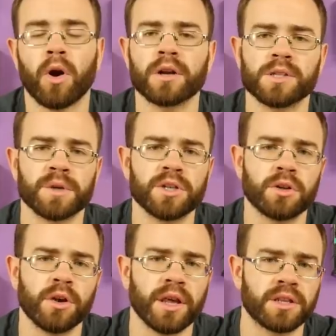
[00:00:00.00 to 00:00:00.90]
All right, so we took
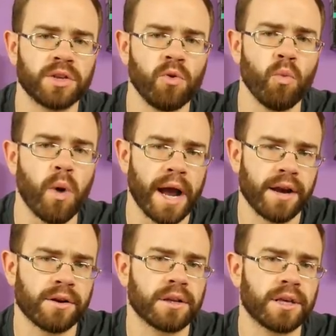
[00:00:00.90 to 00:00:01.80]
a look at two
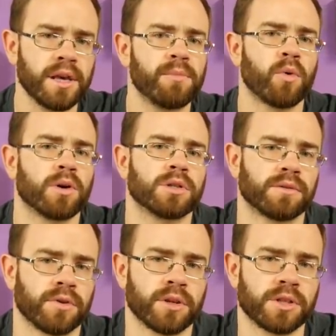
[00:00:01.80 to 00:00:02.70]
wired keyboards
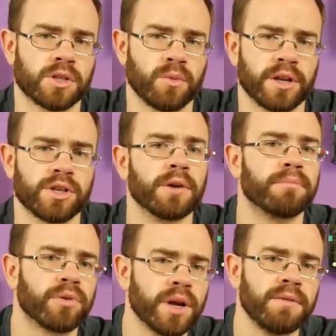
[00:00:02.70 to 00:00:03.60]
for the Switch in a
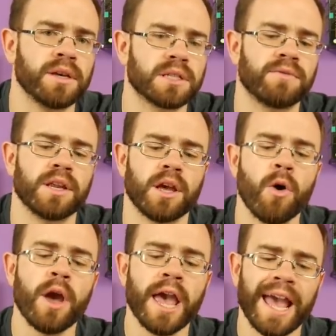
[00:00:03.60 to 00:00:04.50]
previous
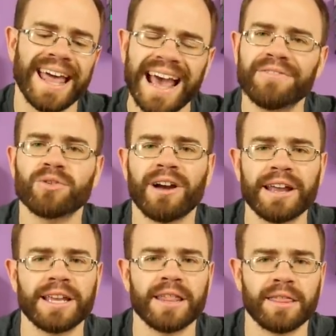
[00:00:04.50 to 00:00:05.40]
video, and after I
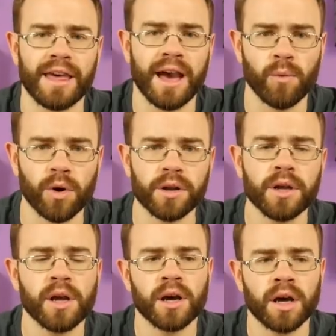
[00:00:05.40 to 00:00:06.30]
did that one,
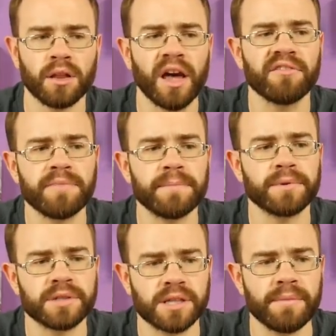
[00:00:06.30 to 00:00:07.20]
a lot of
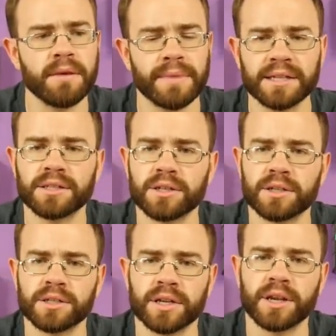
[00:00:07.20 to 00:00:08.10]
people sent me
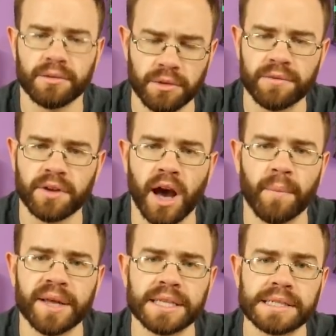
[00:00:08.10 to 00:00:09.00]
messages and left
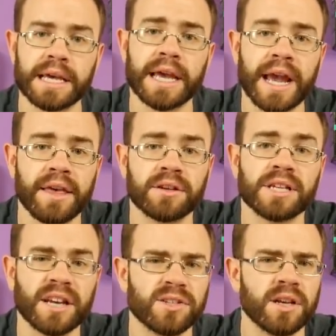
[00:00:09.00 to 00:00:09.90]
comments saying, hey, there's
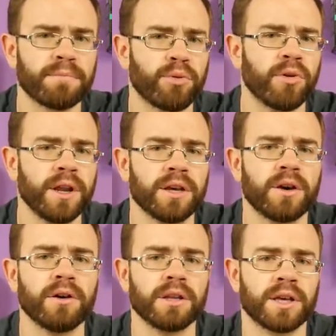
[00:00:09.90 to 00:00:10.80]
actually a pretty
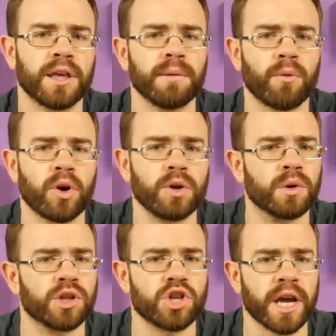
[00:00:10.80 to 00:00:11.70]
good keyboard you
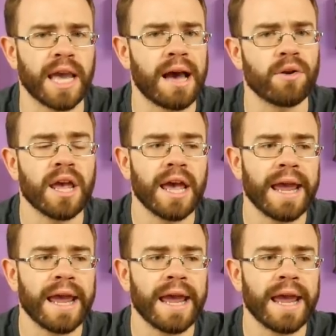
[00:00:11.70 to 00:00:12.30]
can check out,